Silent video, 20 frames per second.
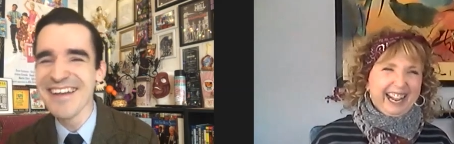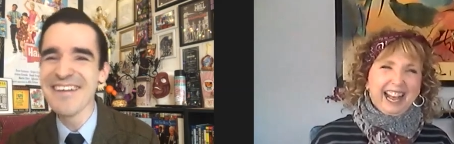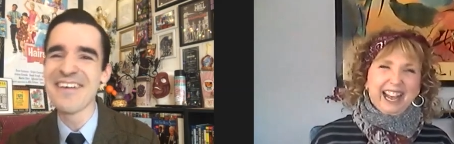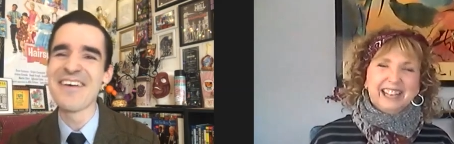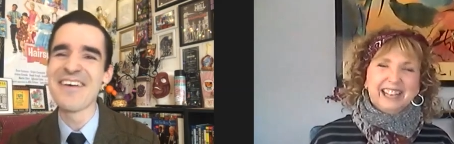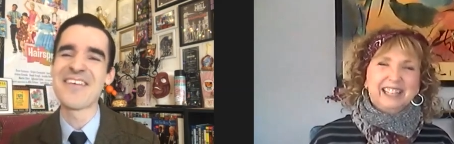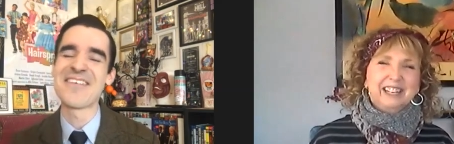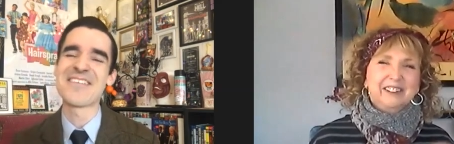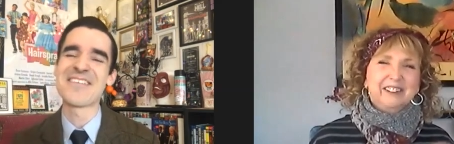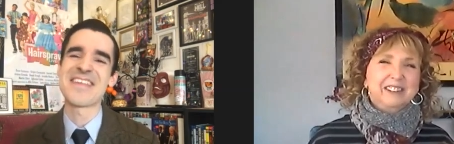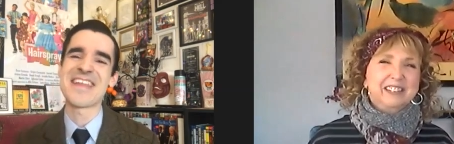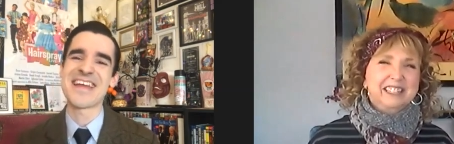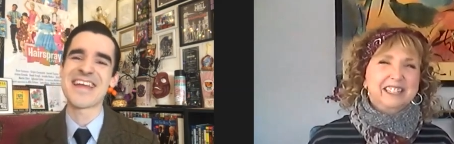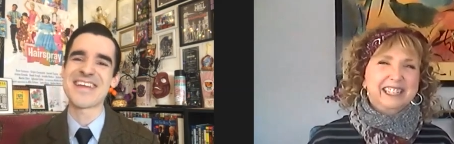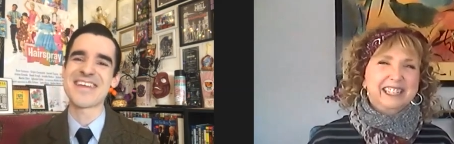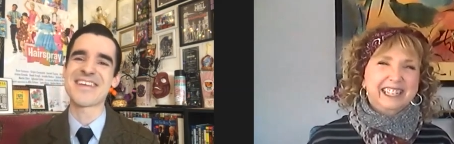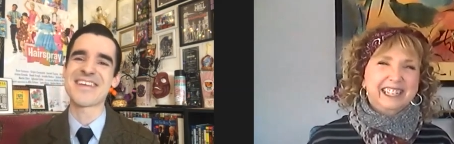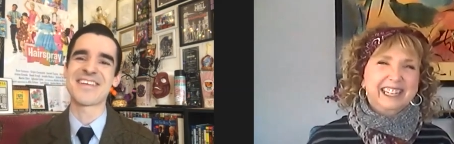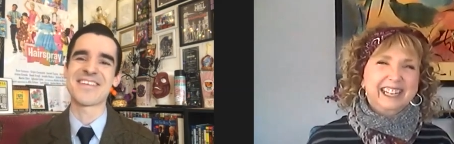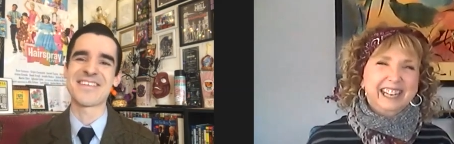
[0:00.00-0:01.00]
Speaker 1: oh, thank
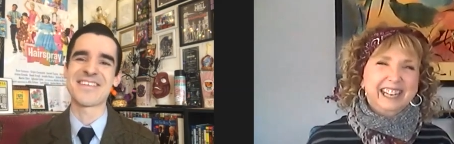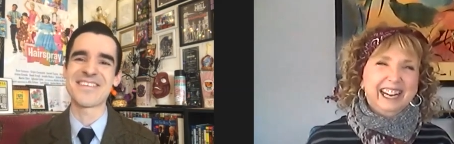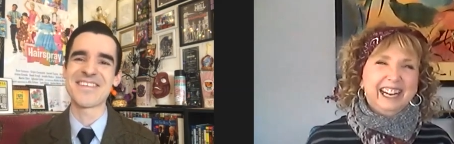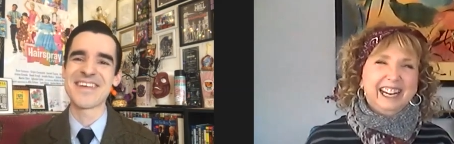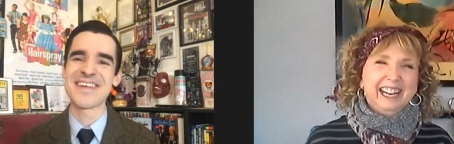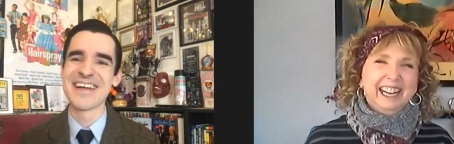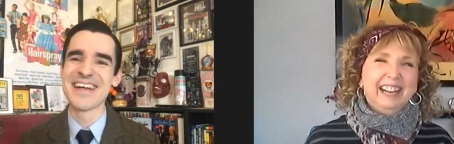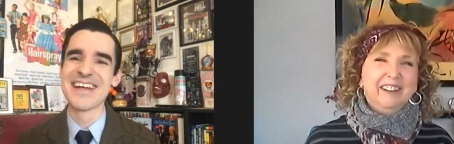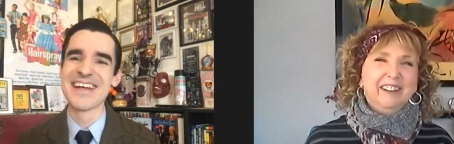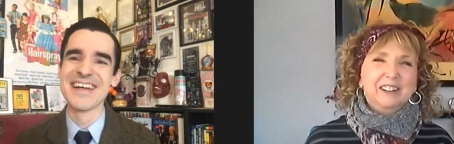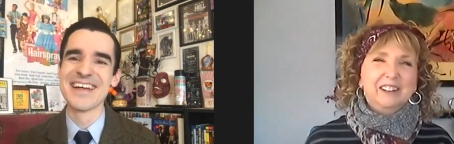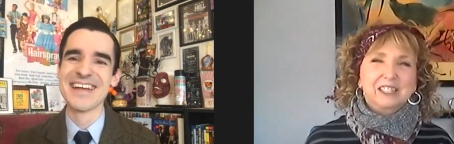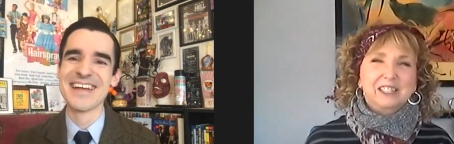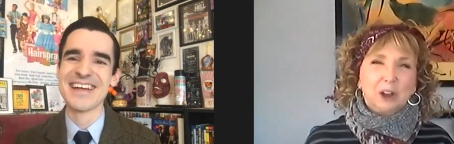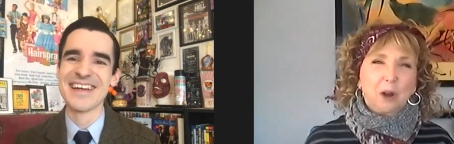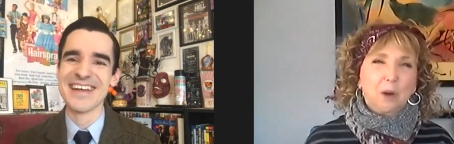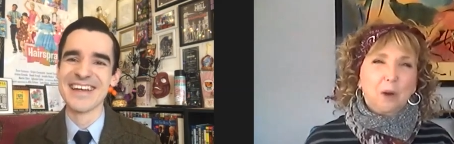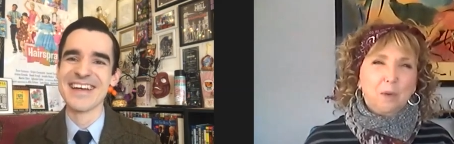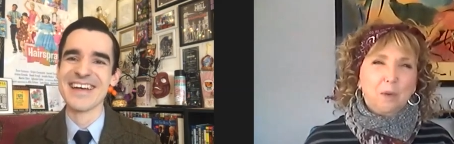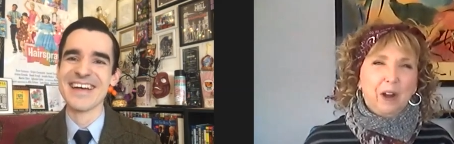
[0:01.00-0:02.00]
you. It was
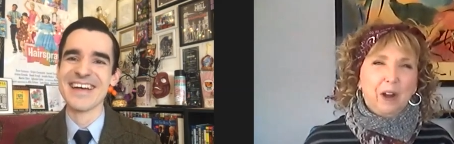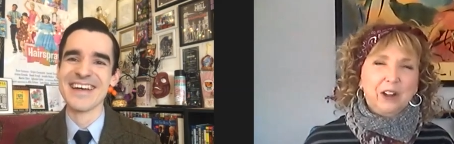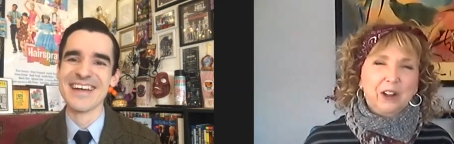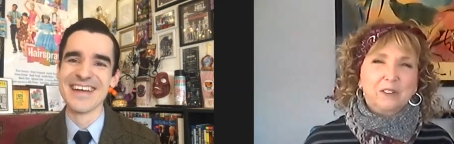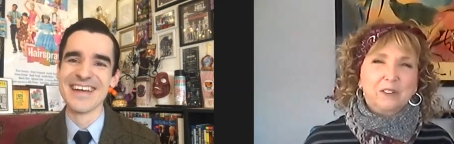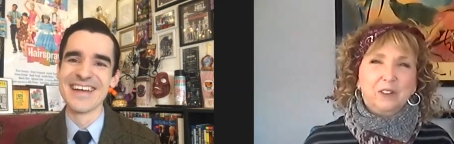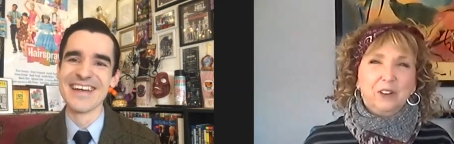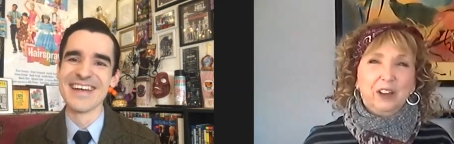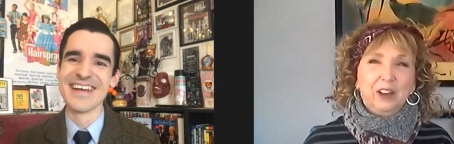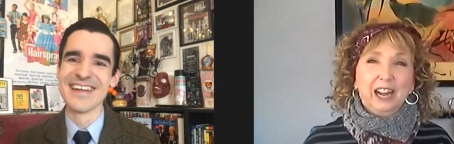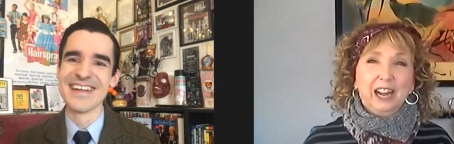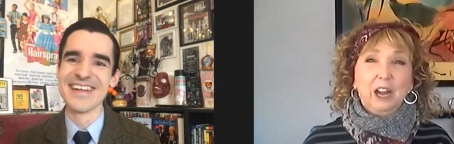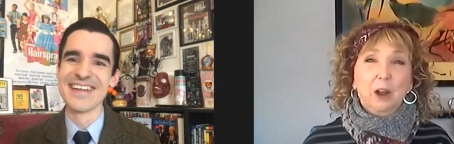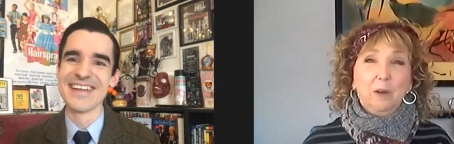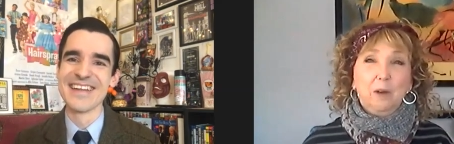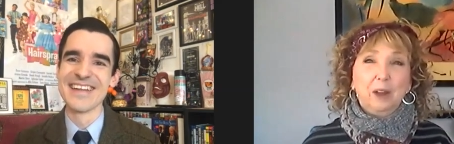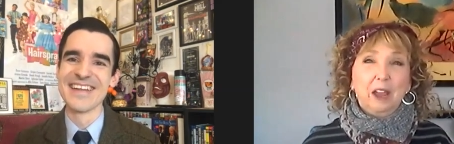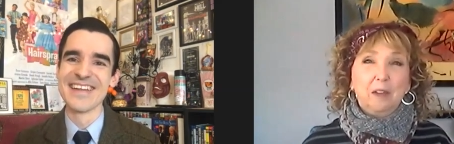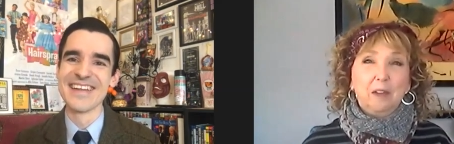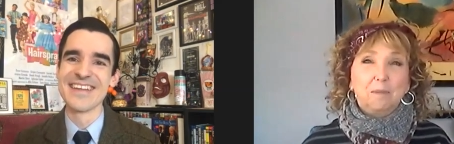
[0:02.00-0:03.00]
so wonderful. And I
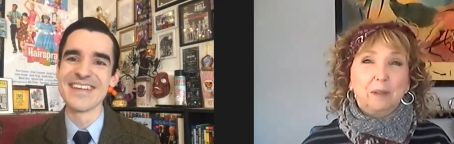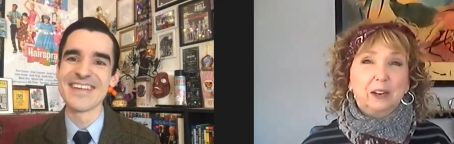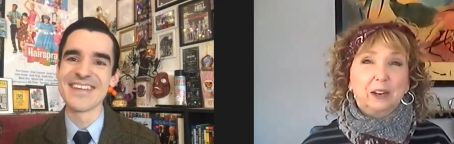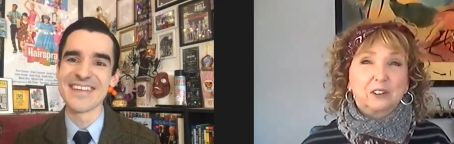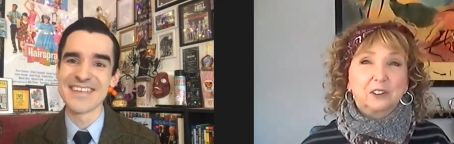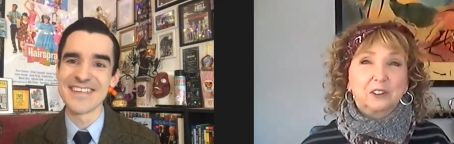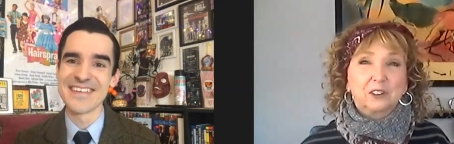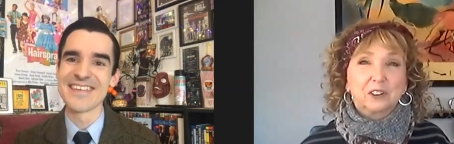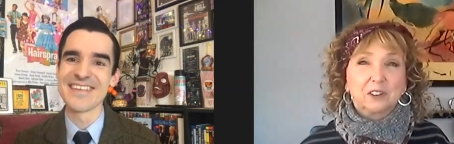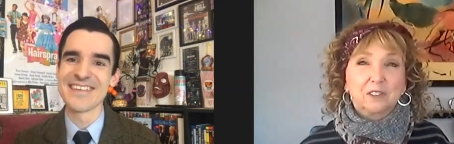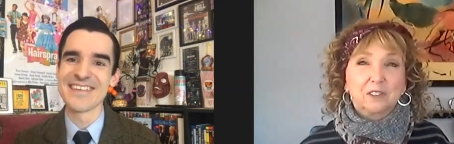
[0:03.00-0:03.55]
know we have pictures